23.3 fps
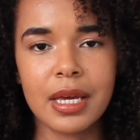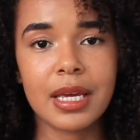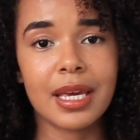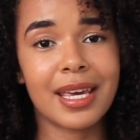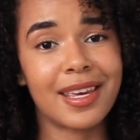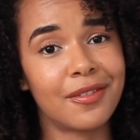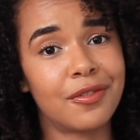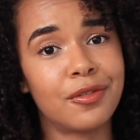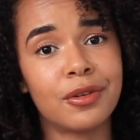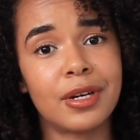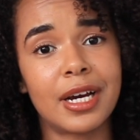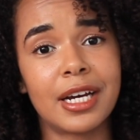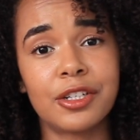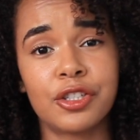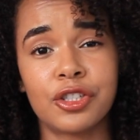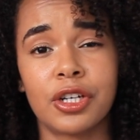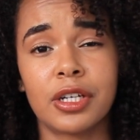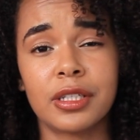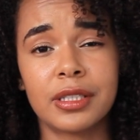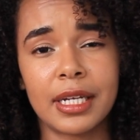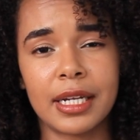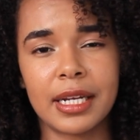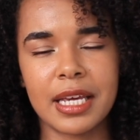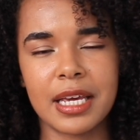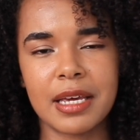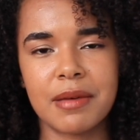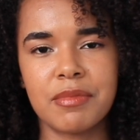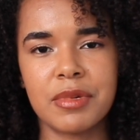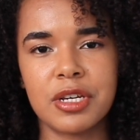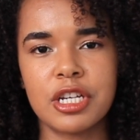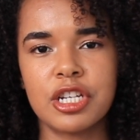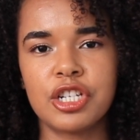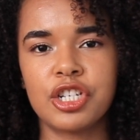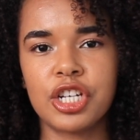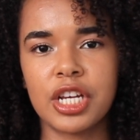If you had shot that
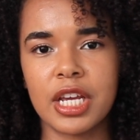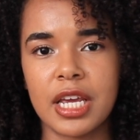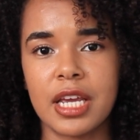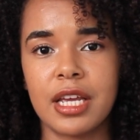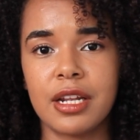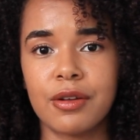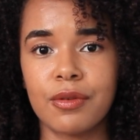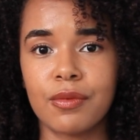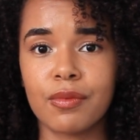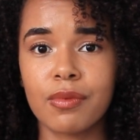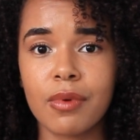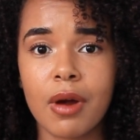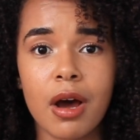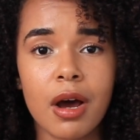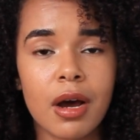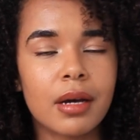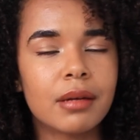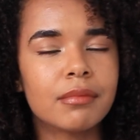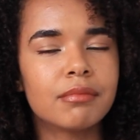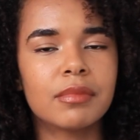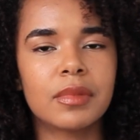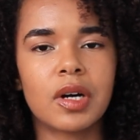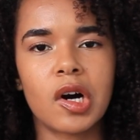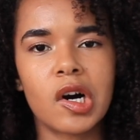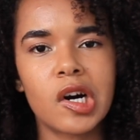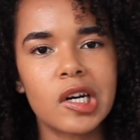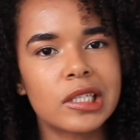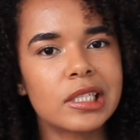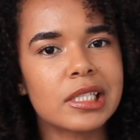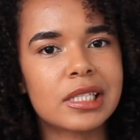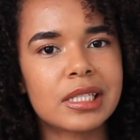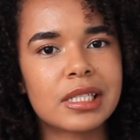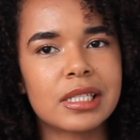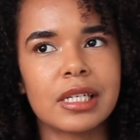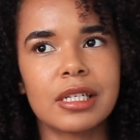image in RAW,
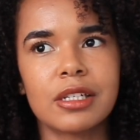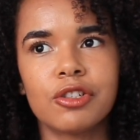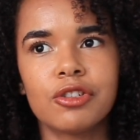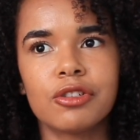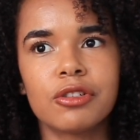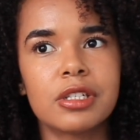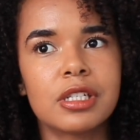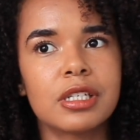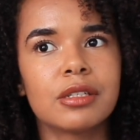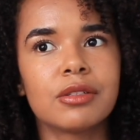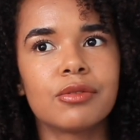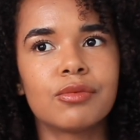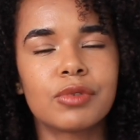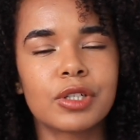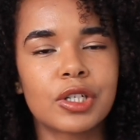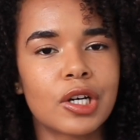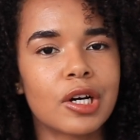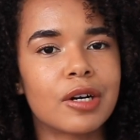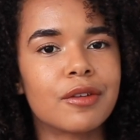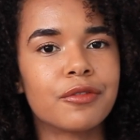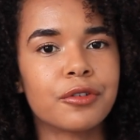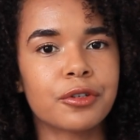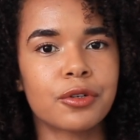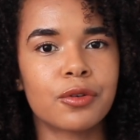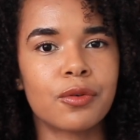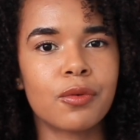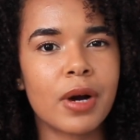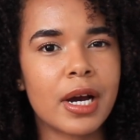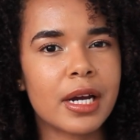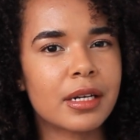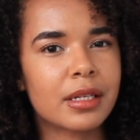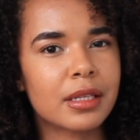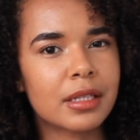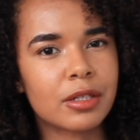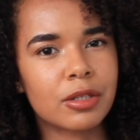honestly, you can recover
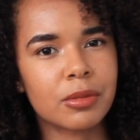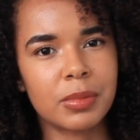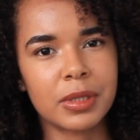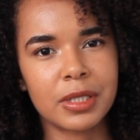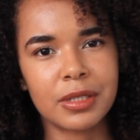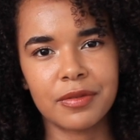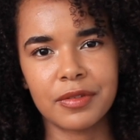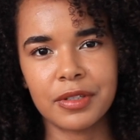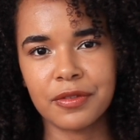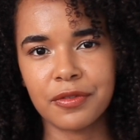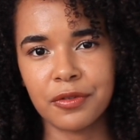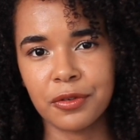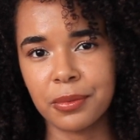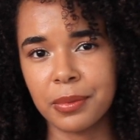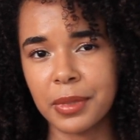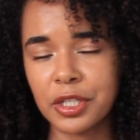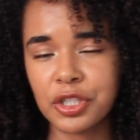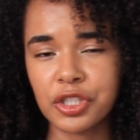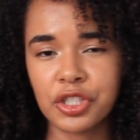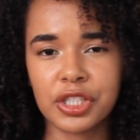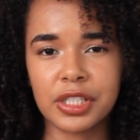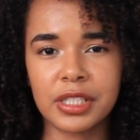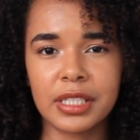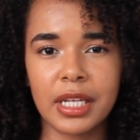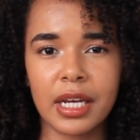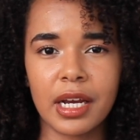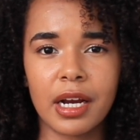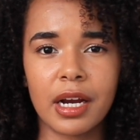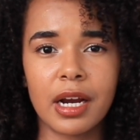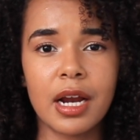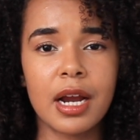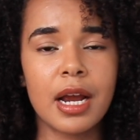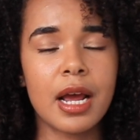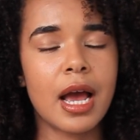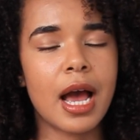quite a little bit of information there,